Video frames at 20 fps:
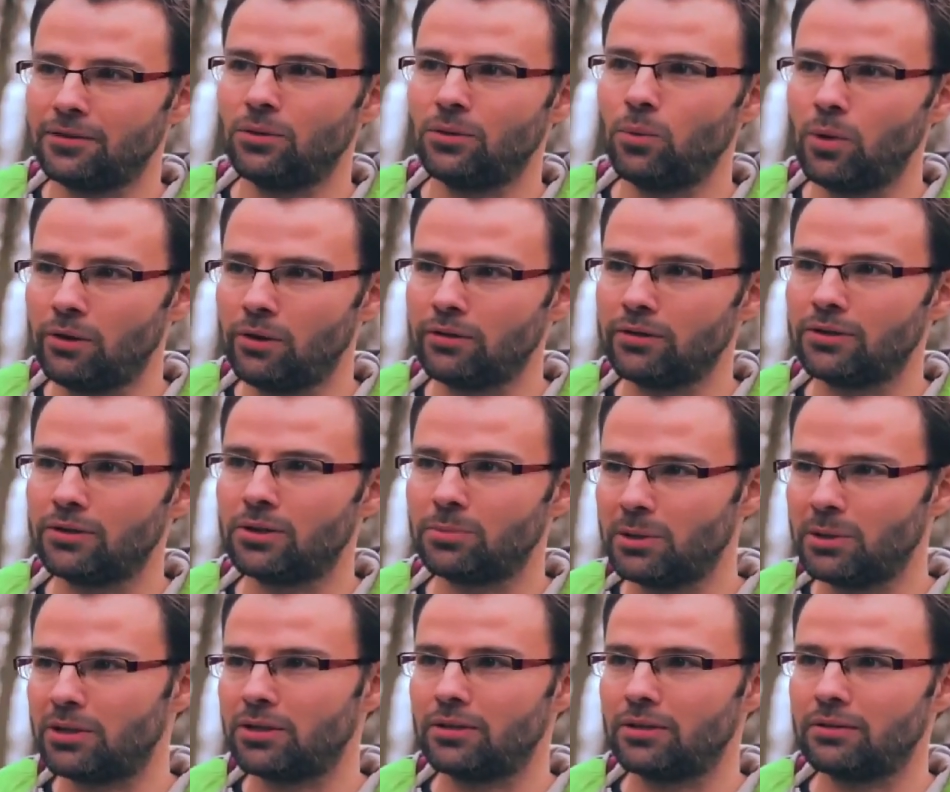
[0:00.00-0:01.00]
to warrant
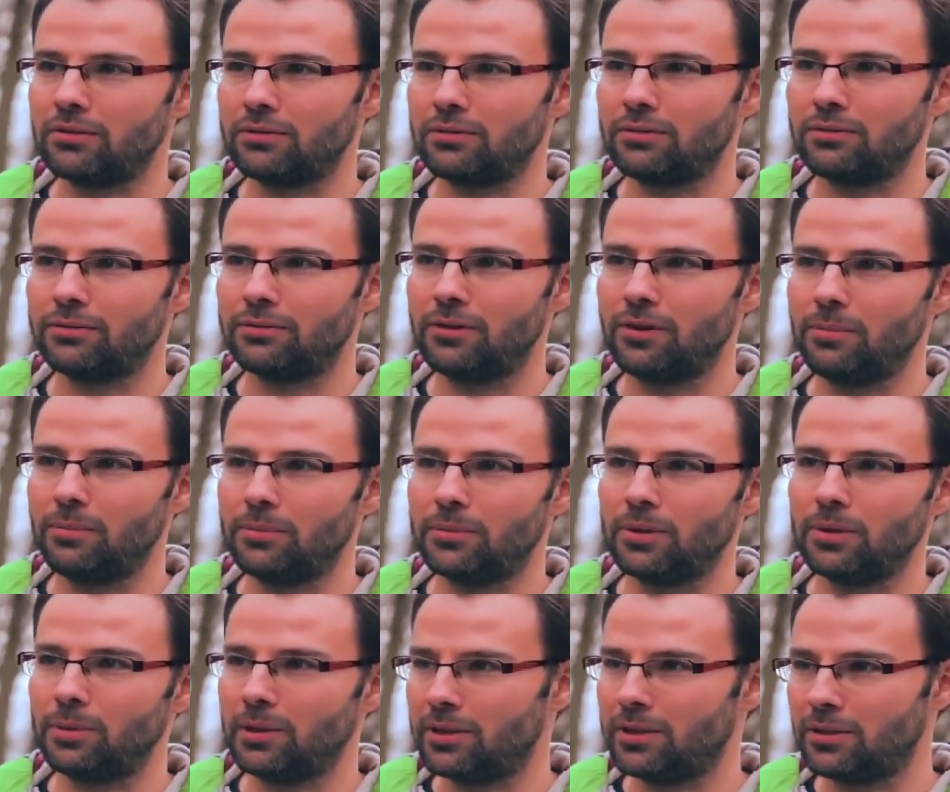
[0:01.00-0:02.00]
suspicion from
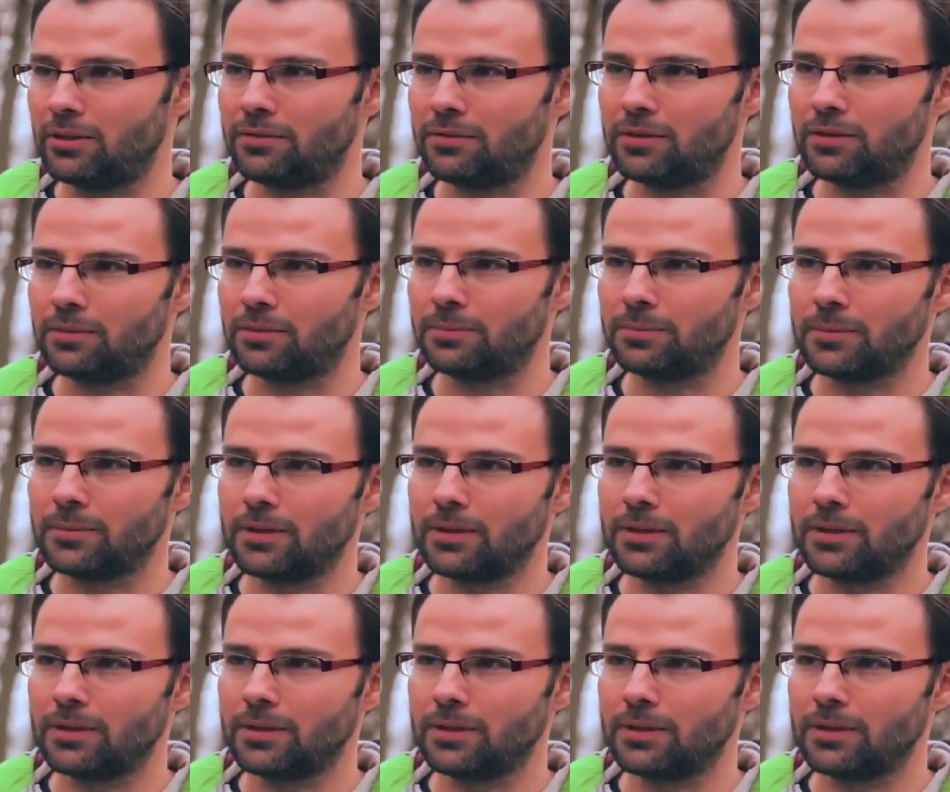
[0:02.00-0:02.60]
a police officer?